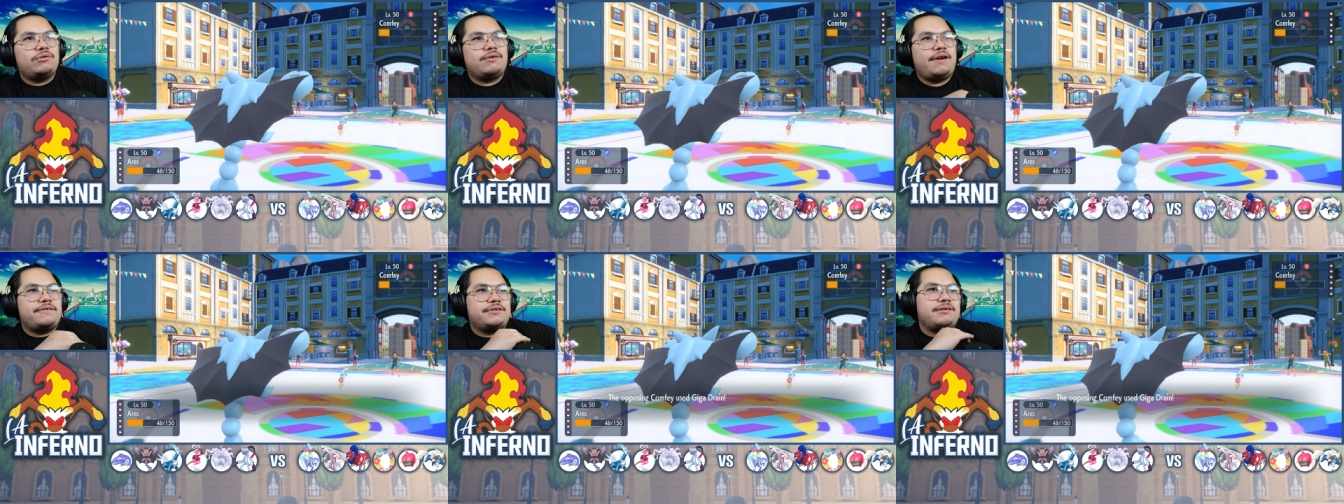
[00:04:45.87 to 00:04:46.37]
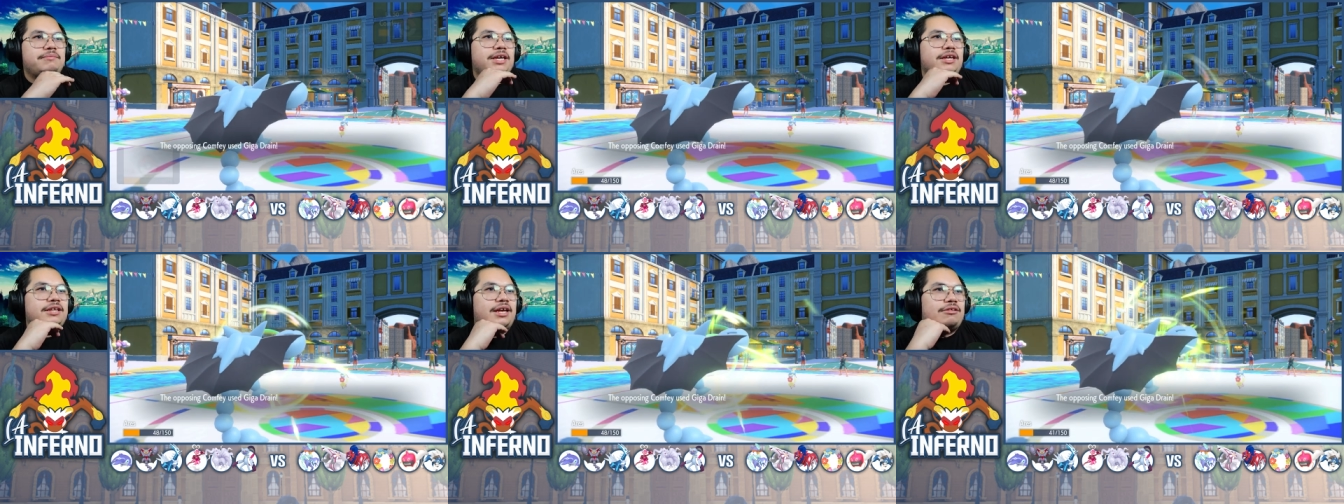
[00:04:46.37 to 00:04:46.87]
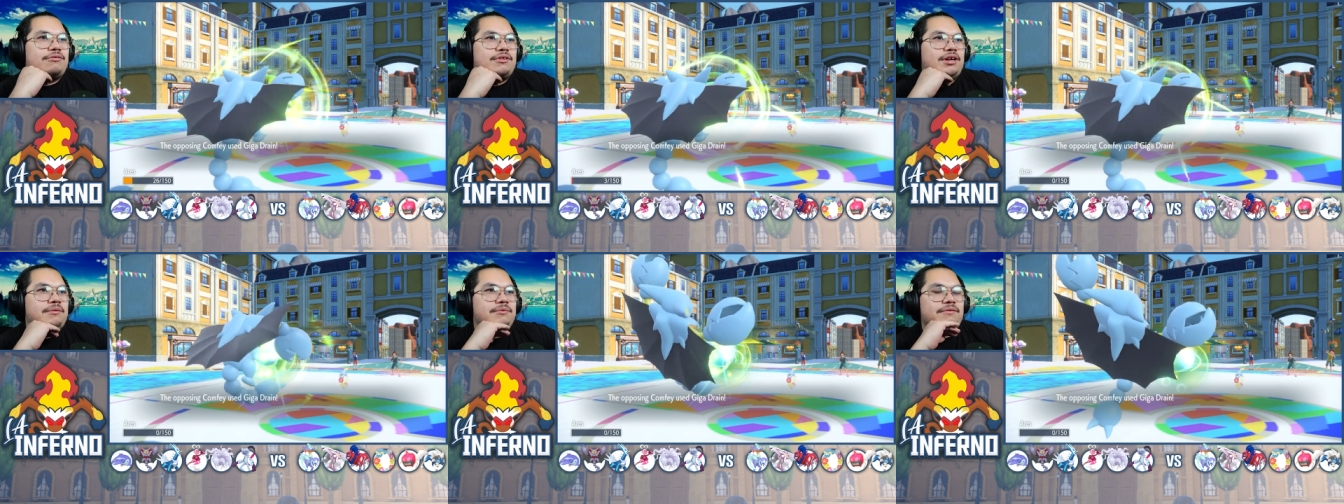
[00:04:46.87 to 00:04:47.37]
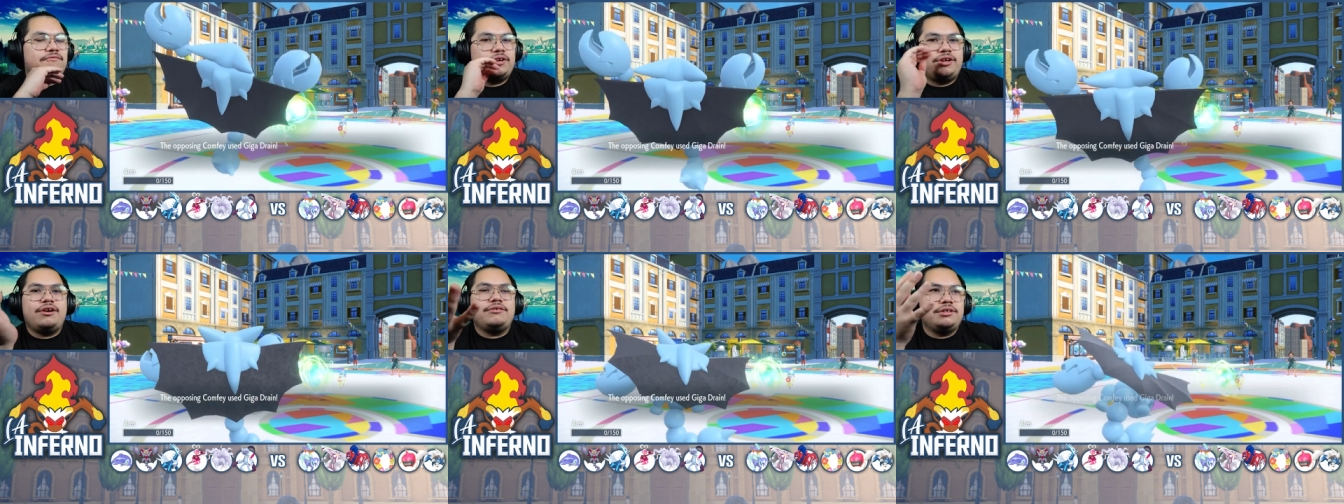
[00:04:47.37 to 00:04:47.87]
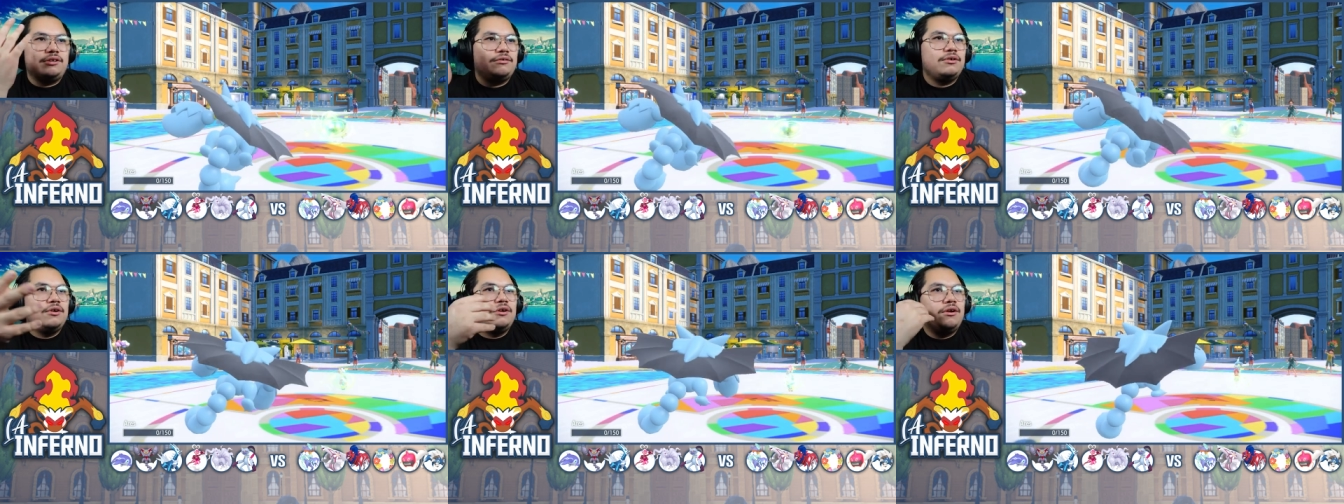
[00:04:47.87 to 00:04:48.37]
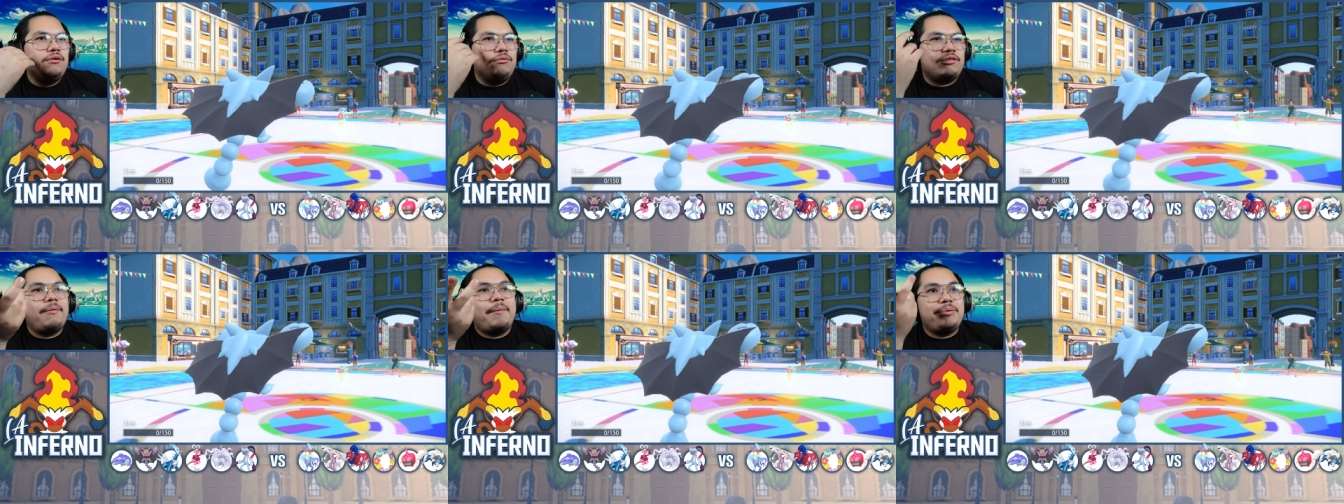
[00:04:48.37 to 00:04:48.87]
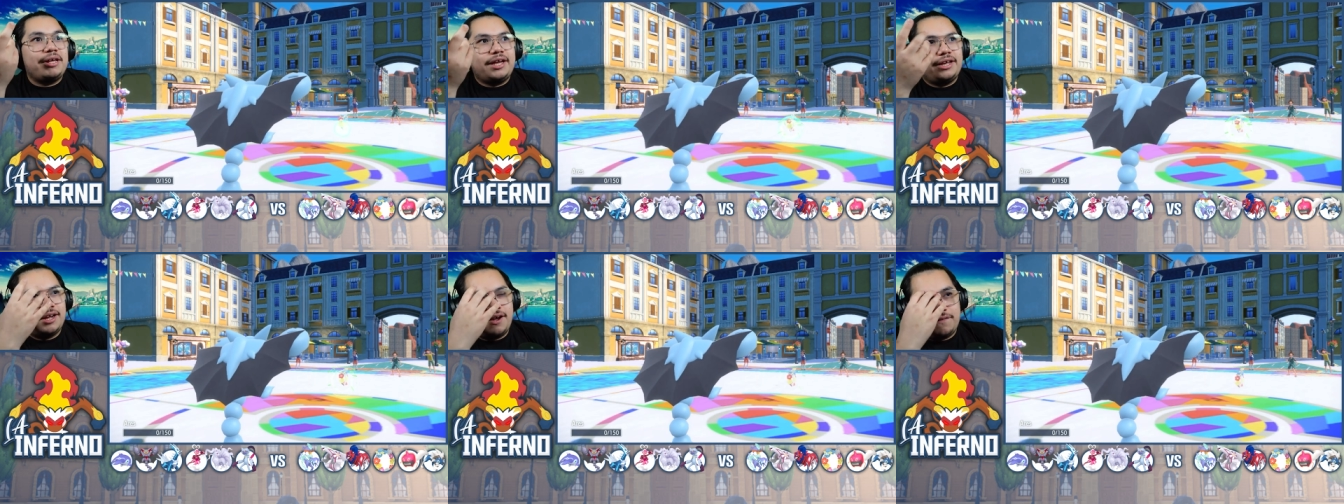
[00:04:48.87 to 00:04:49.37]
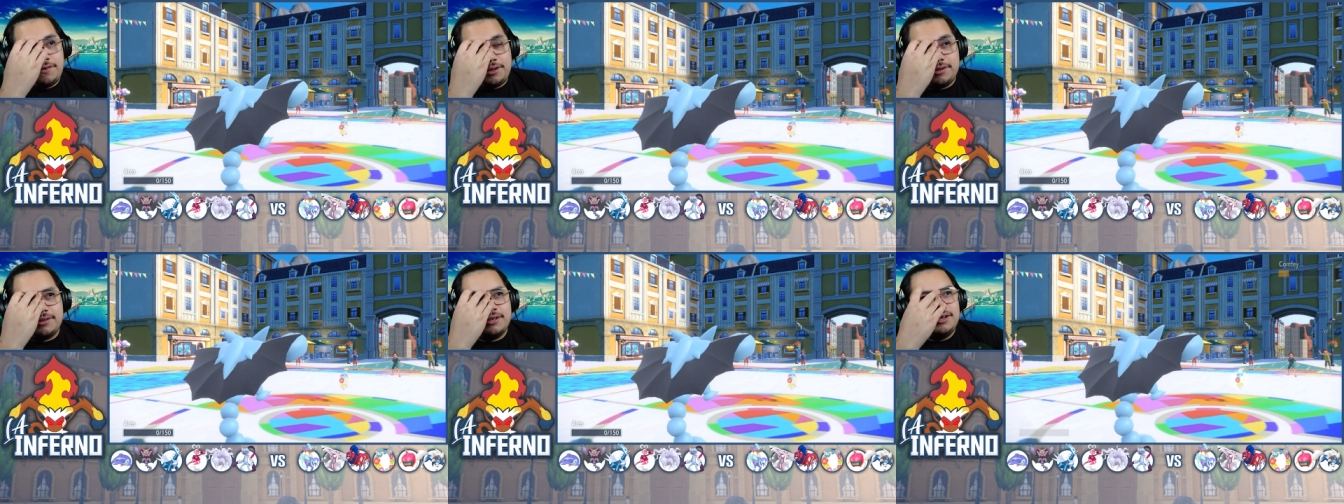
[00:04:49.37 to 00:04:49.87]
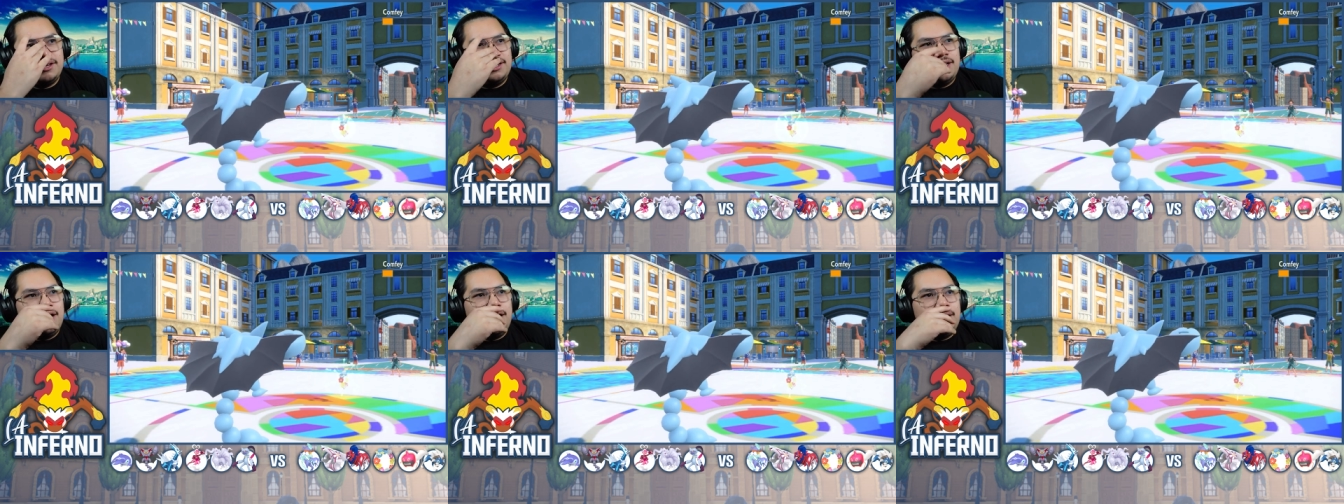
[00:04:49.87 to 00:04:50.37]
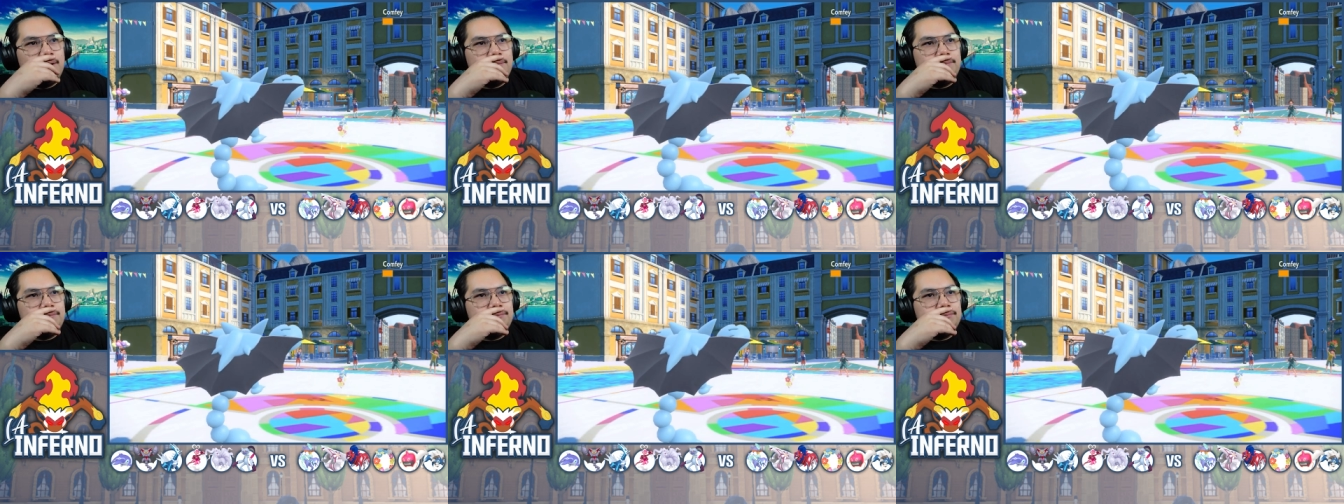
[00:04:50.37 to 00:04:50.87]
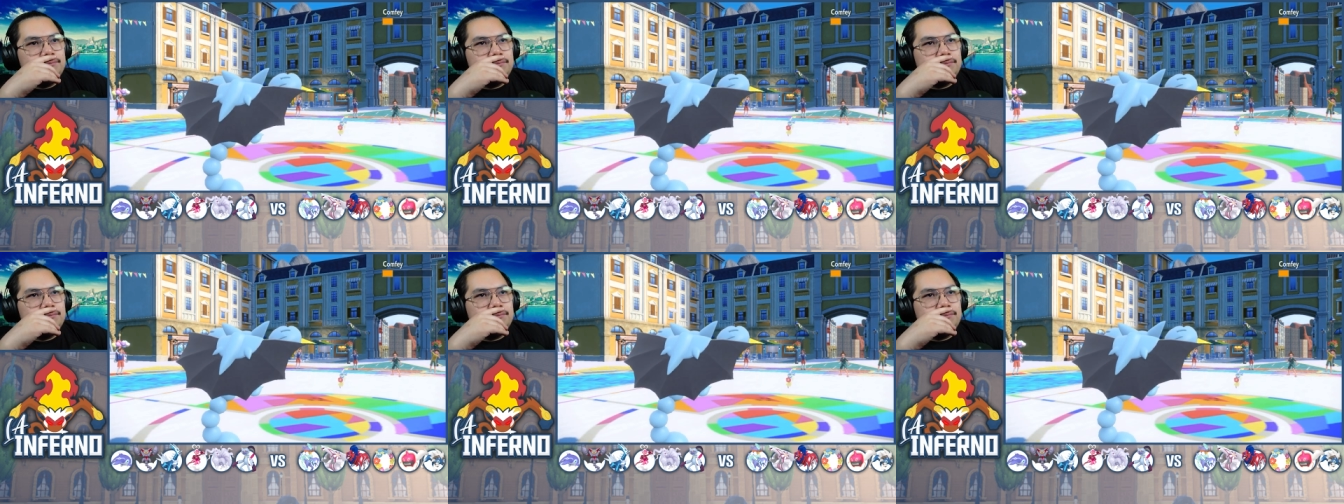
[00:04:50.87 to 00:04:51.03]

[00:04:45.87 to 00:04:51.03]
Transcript: to after this? I'm taking the extra time to figure out, you know, what's my play after this. Um,